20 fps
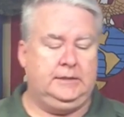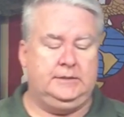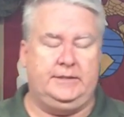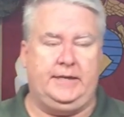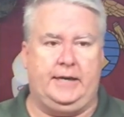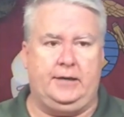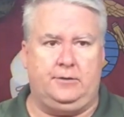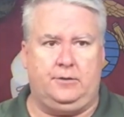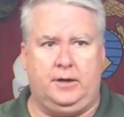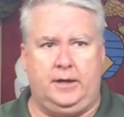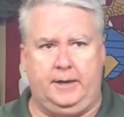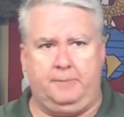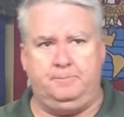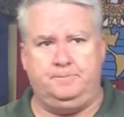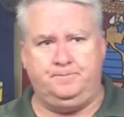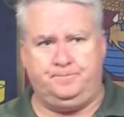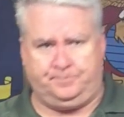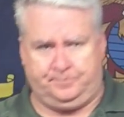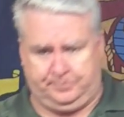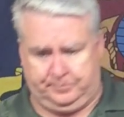down or
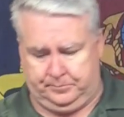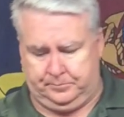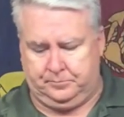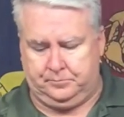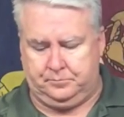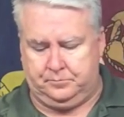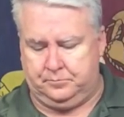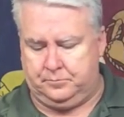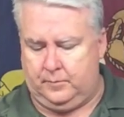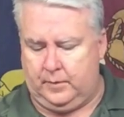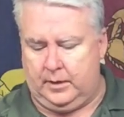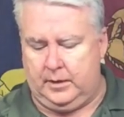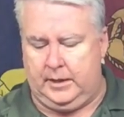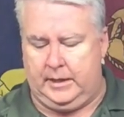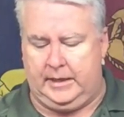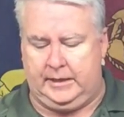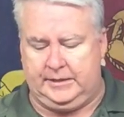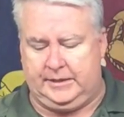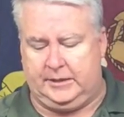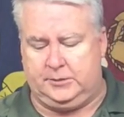up.
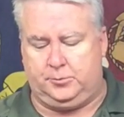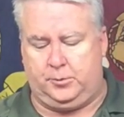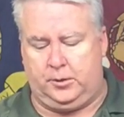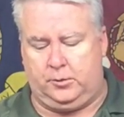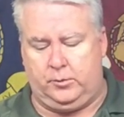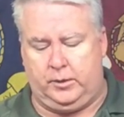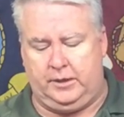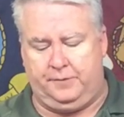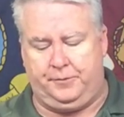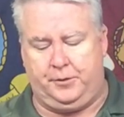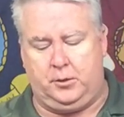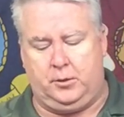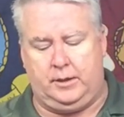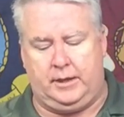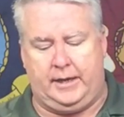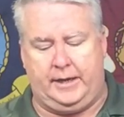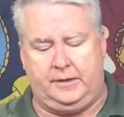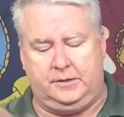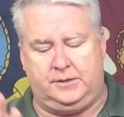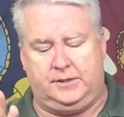It does work well if you're going
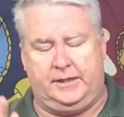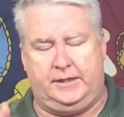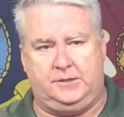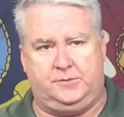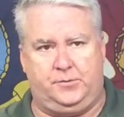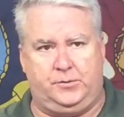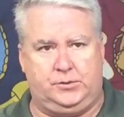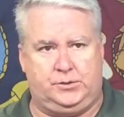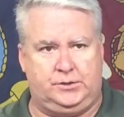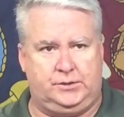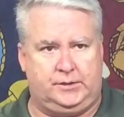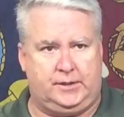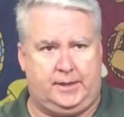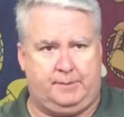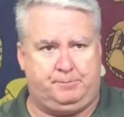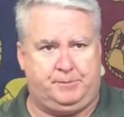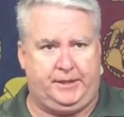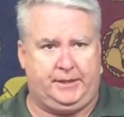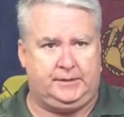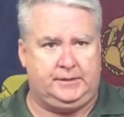iron sights versus
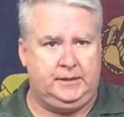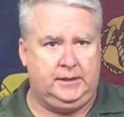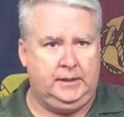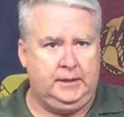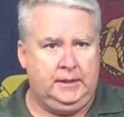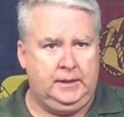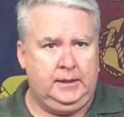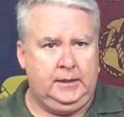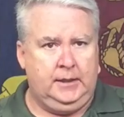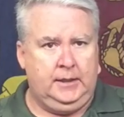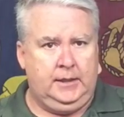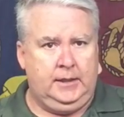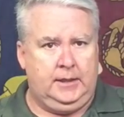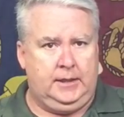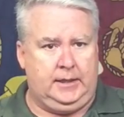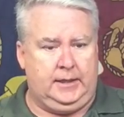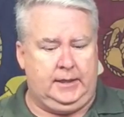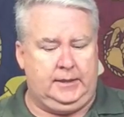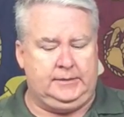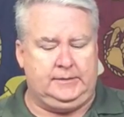optics.
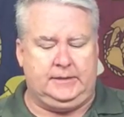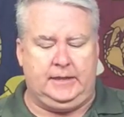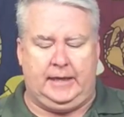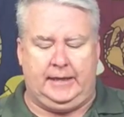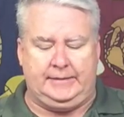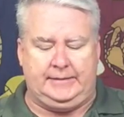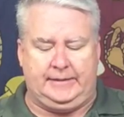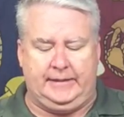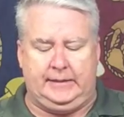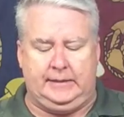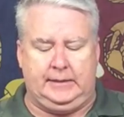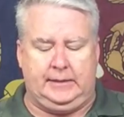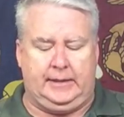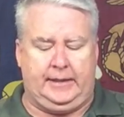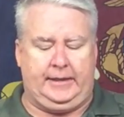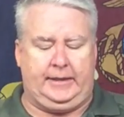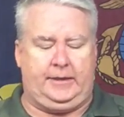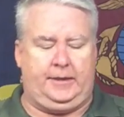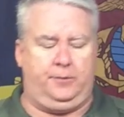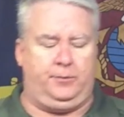I didn't
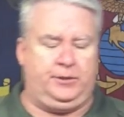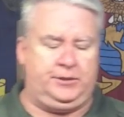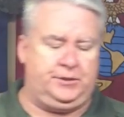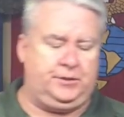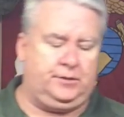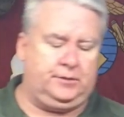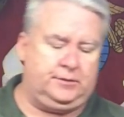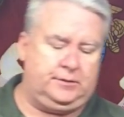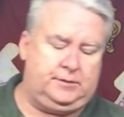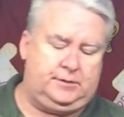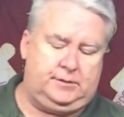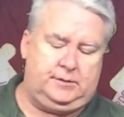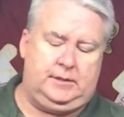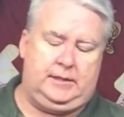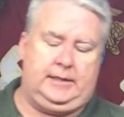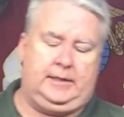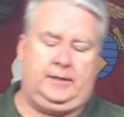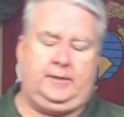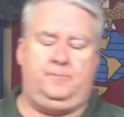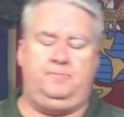like the original
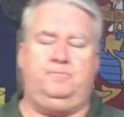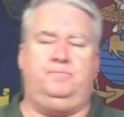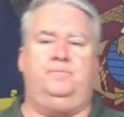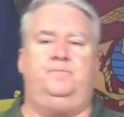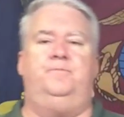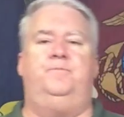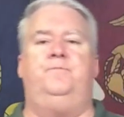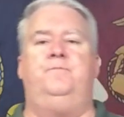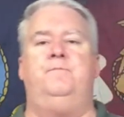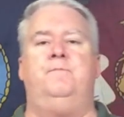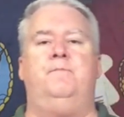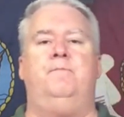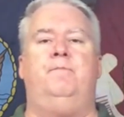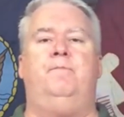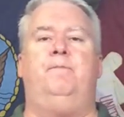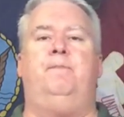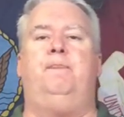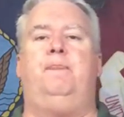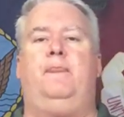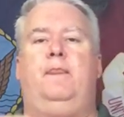
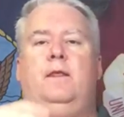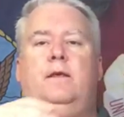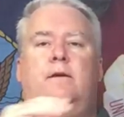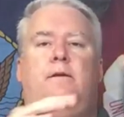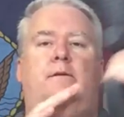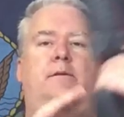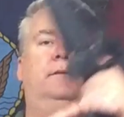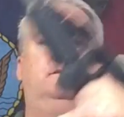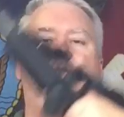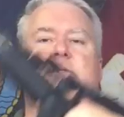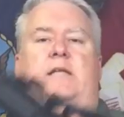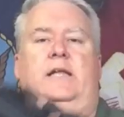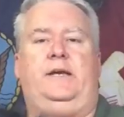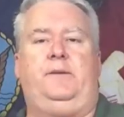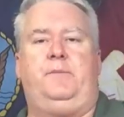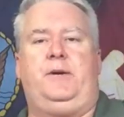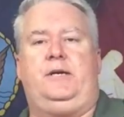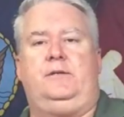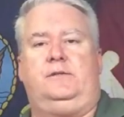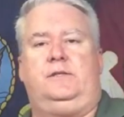sling
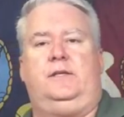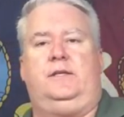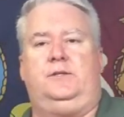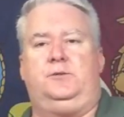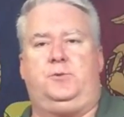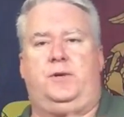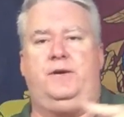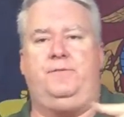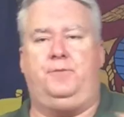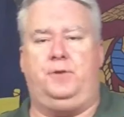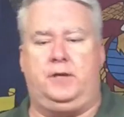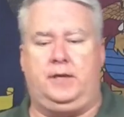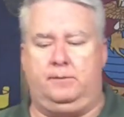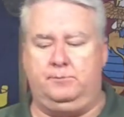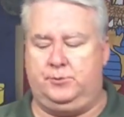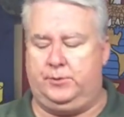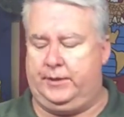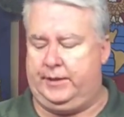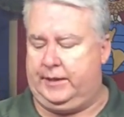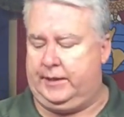mounts that this rifle
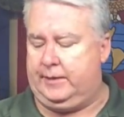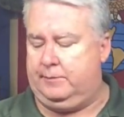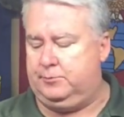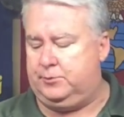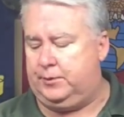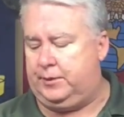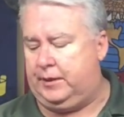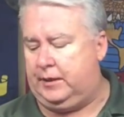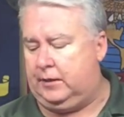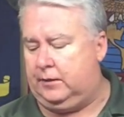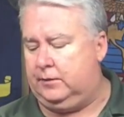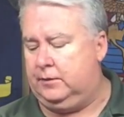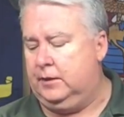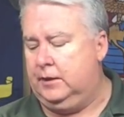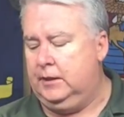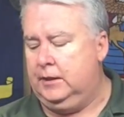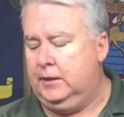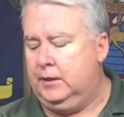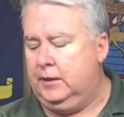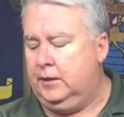comes with. It comes with little
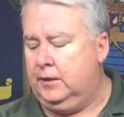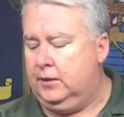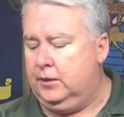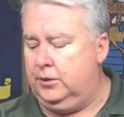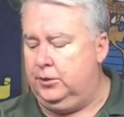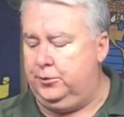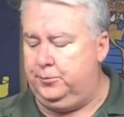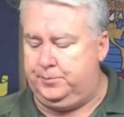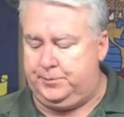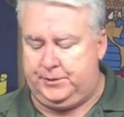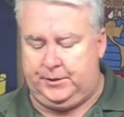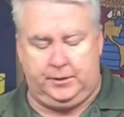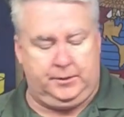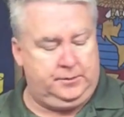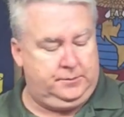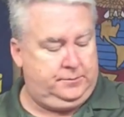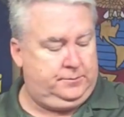loops